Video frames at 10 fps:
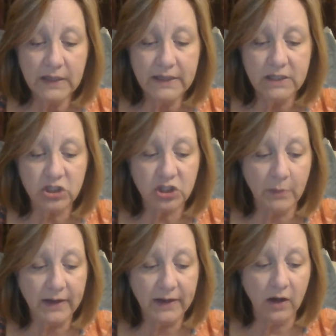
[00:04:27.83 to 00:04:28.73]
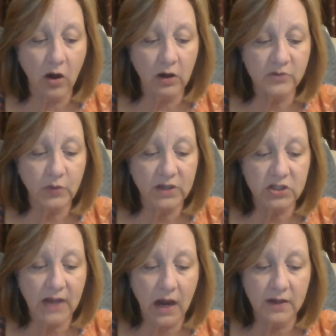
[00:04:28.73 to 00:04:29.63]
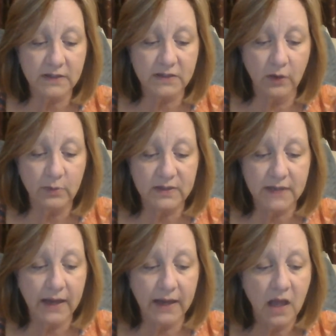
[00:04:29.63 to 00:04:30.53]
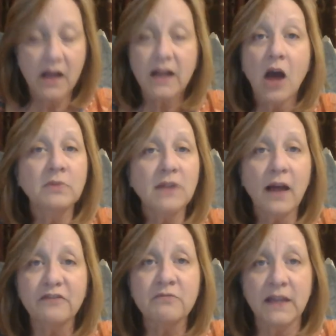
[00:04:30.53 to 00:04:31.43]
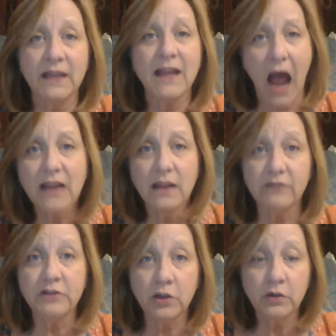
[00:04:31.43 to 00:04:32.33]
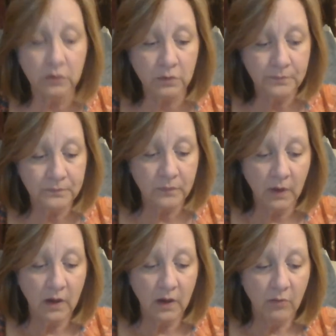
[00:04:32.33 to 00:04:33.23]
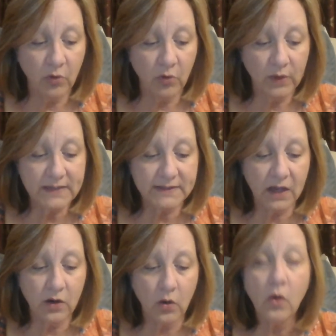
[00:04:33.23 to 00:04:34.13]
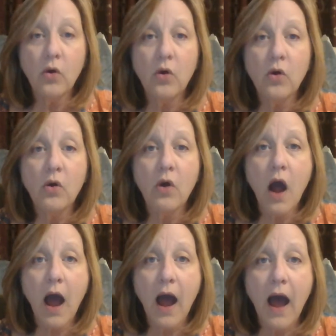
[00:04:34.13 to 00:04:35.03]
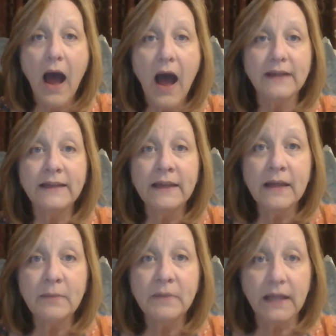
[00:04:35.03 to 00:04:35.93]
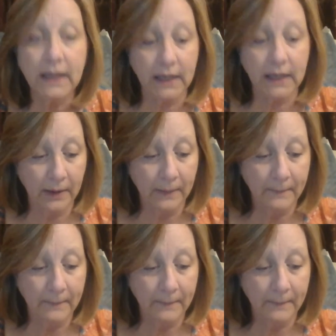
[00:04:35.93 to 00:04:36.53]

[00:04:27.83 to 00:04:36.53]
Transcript: His chubby little arms reached out as though he was saying, Come love me. I love you. Marie said, Oh, ah, gimme.